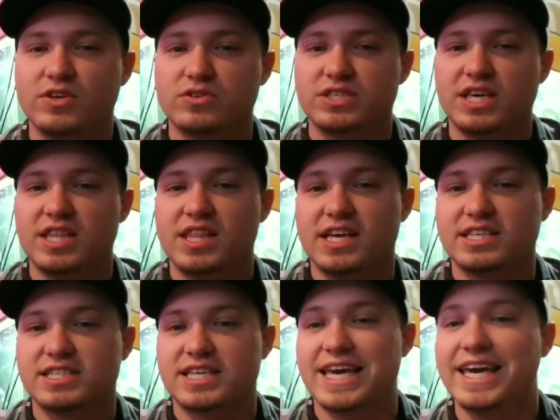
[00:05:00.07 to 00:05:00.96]
You'll see
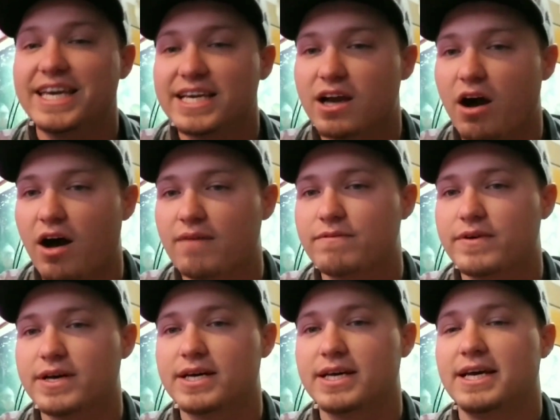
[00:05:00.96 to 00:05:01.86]
things King
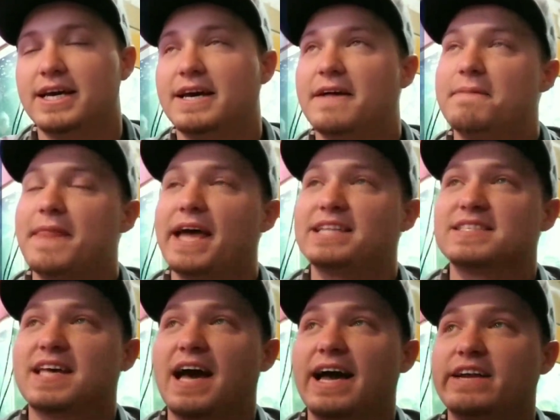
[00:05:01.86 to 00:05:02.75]
Confa,
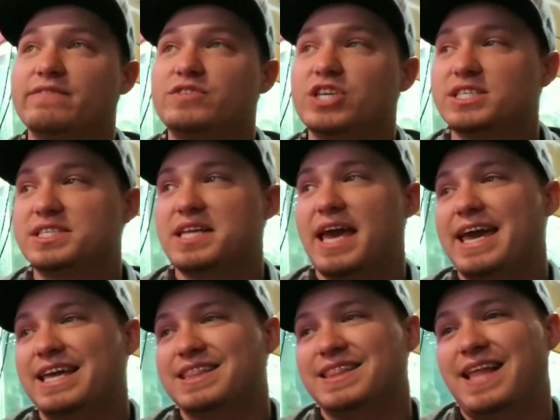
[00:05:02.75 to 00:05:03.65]
that's kind of just
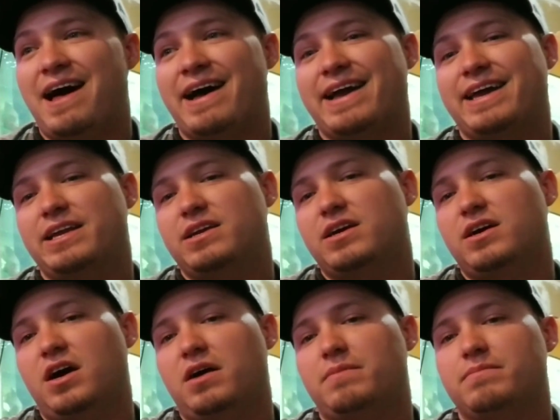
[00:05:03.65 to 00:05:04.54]
a line
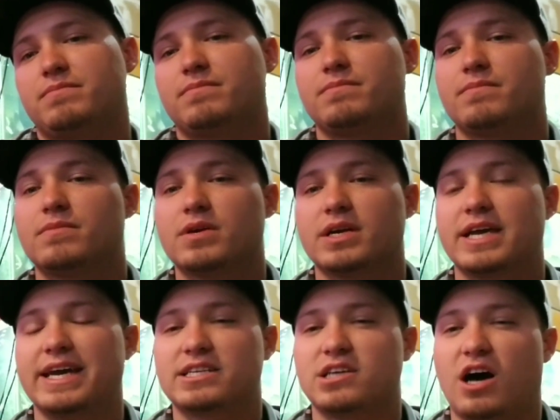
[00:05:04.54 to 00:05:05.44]

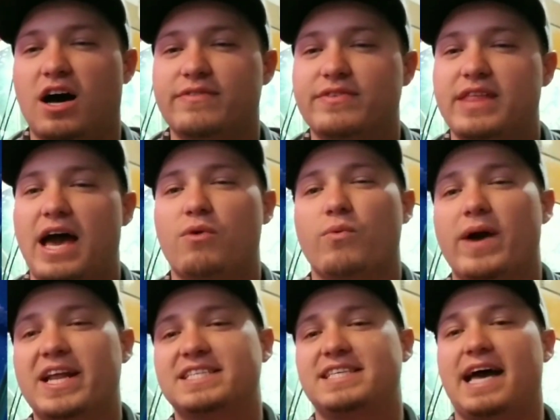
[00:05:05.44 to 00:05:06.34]
kicked off of that.
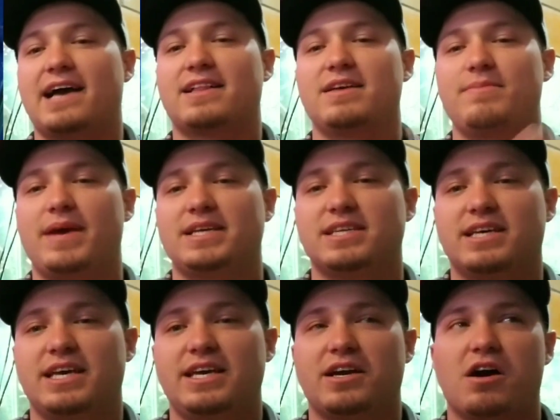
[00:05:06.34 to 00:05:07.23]
What exactly makes a
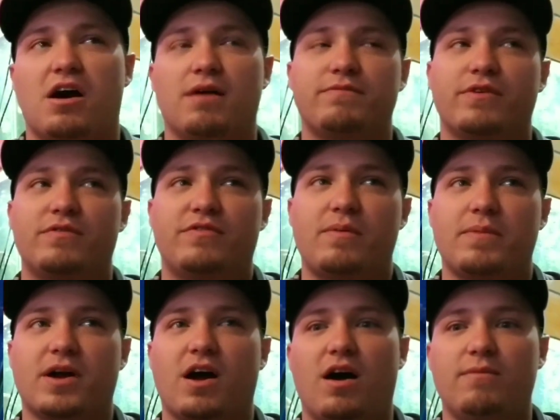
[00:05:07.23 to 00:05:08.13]
King Confa
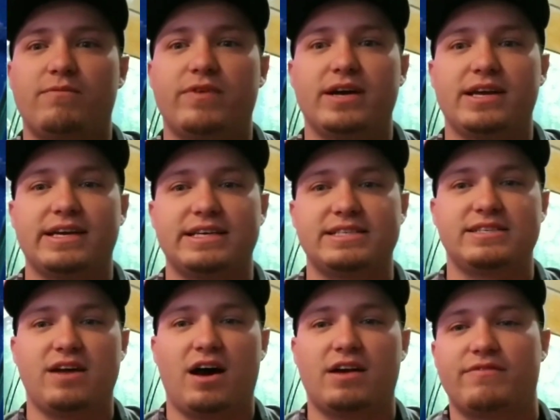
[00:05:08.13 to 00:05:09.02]
from a Confa is
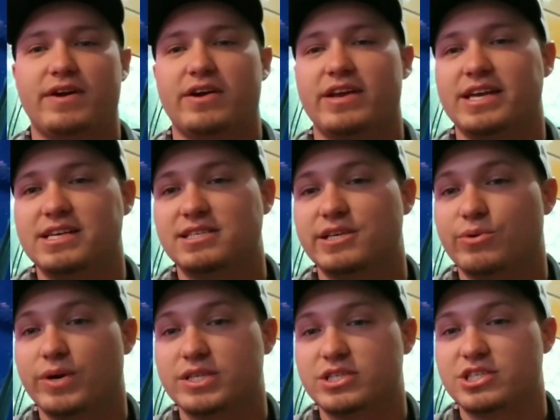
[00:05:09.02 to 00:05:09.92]
not a very easy
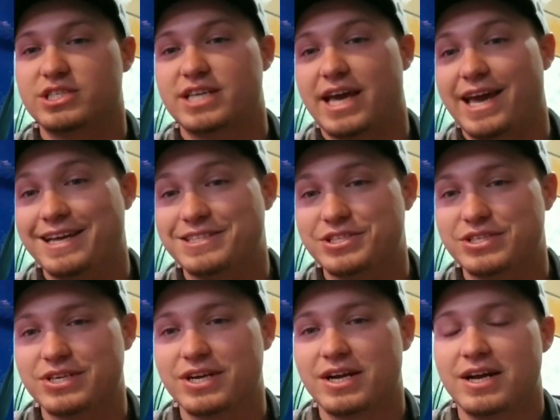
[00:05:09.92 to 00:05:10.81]
question to
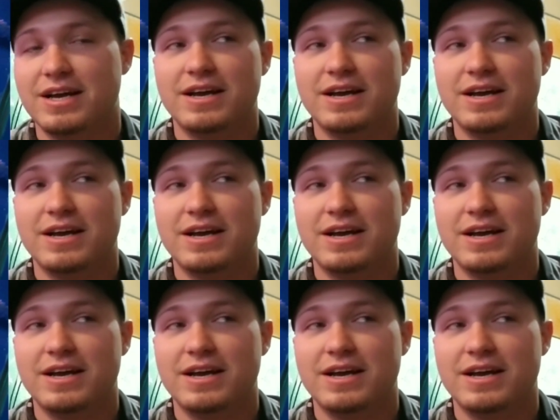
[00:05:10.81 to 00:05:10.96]
answer.